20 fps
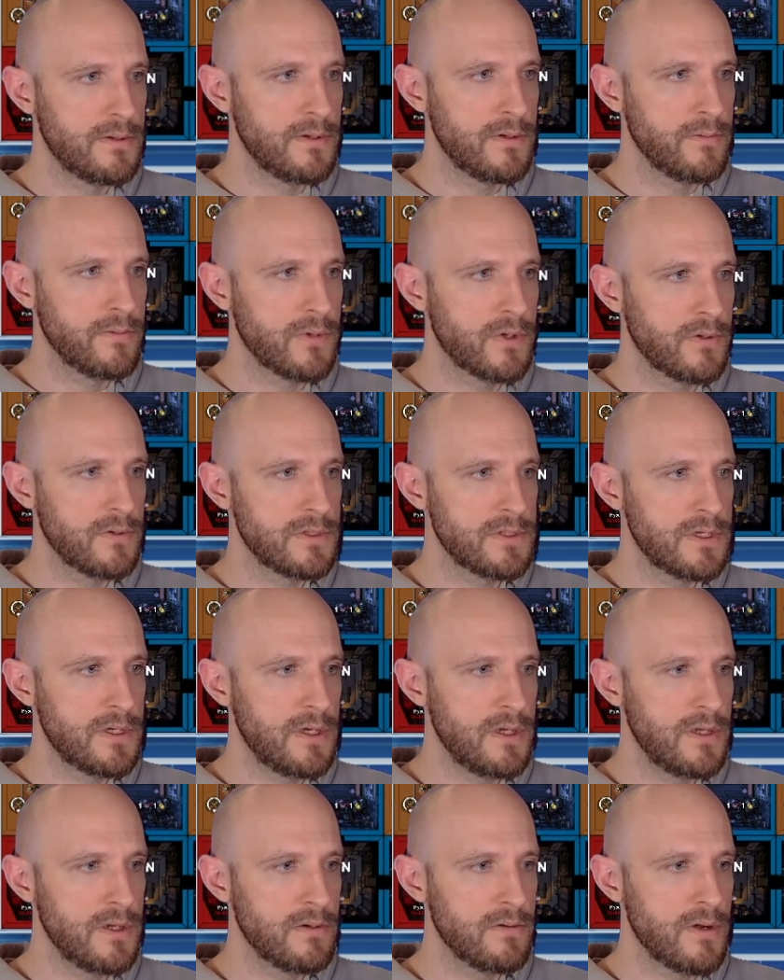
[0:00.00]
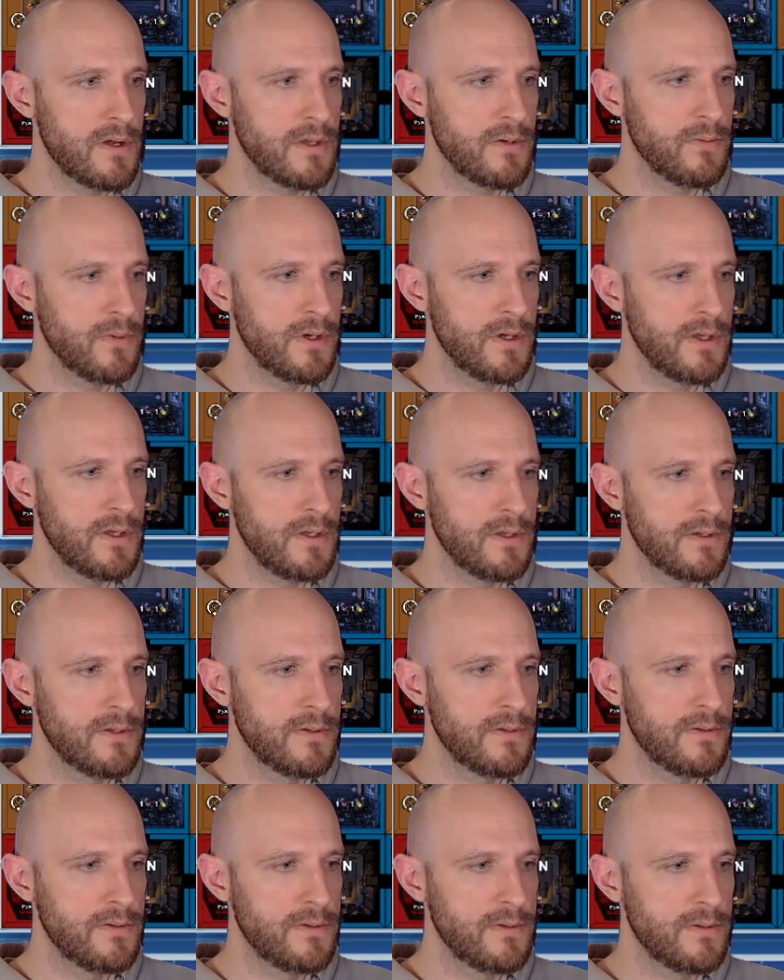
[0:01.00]
I'm going to here anyway.
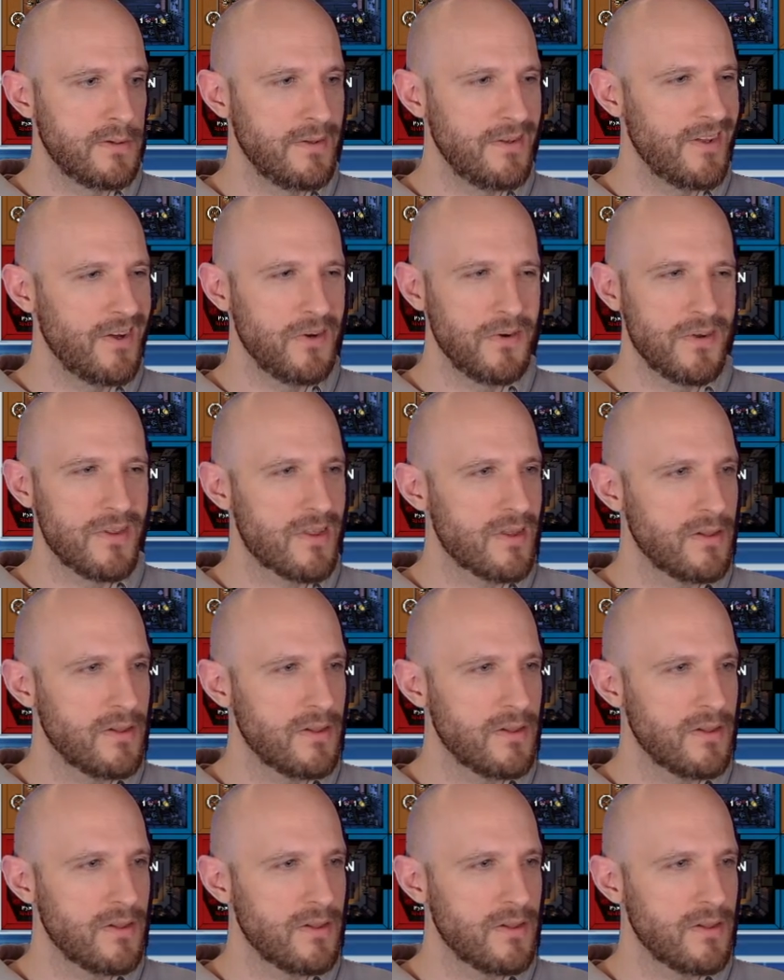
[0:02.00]
No, it's a